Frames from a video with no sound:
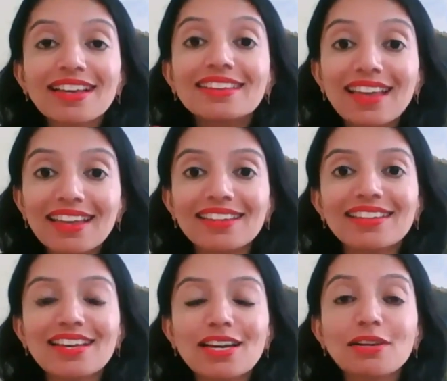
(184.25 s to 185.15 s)

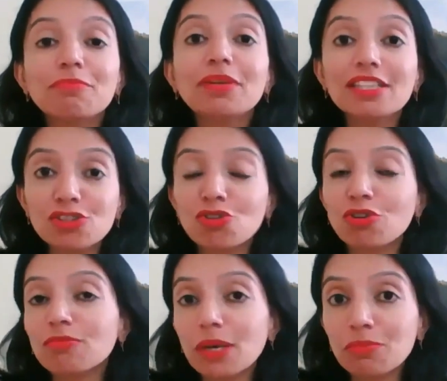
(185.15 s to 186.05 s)
Then please
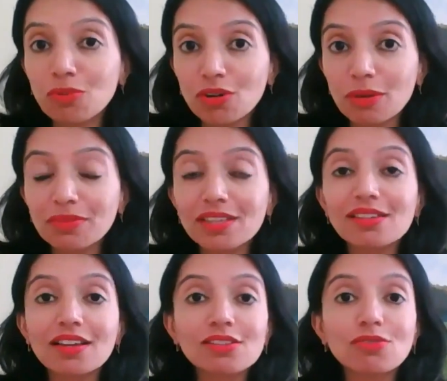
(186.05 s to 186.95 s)
join my program that
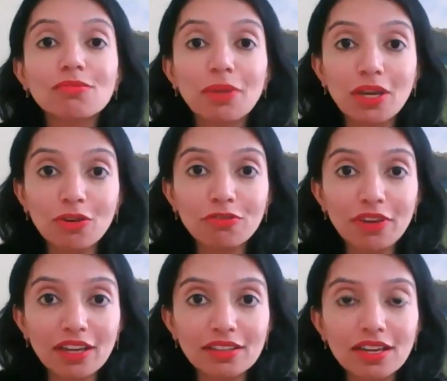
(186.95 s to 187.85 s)
starts on May of
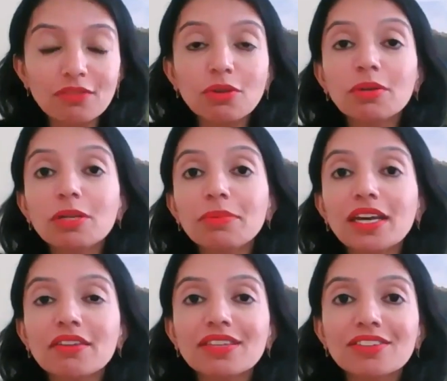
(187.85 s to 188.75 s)
8th. We will be
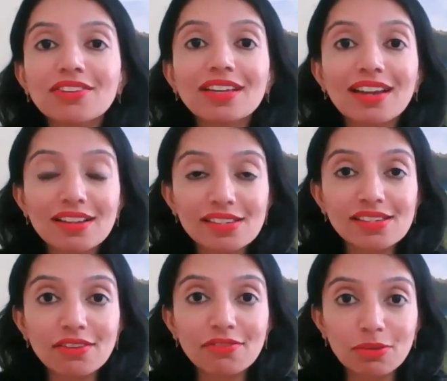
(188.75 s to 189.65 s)
having three
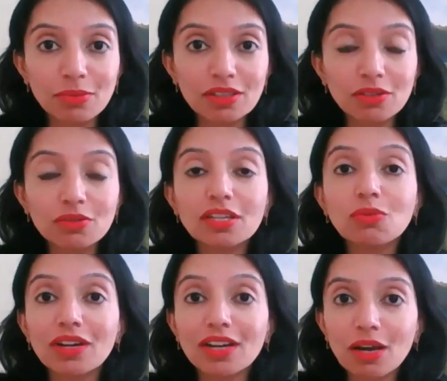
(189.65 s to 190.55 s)
classes every month, 3
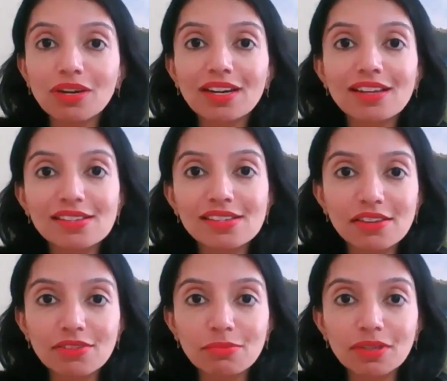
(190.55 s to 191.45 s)
1-hour classes
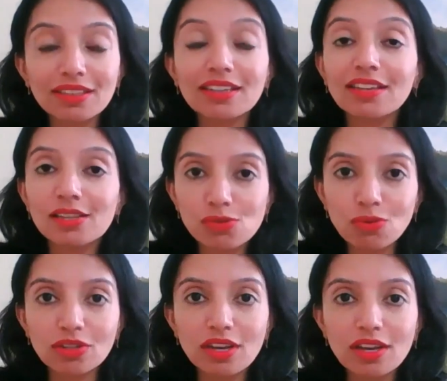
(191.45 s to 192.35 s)
every month. And guess
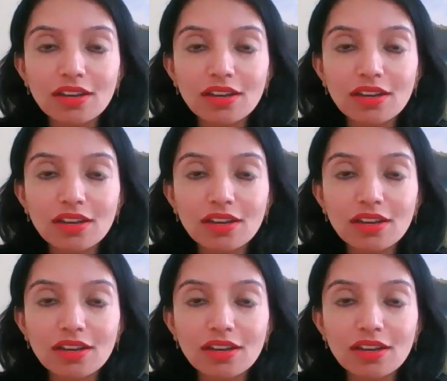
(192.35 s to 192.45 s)
what?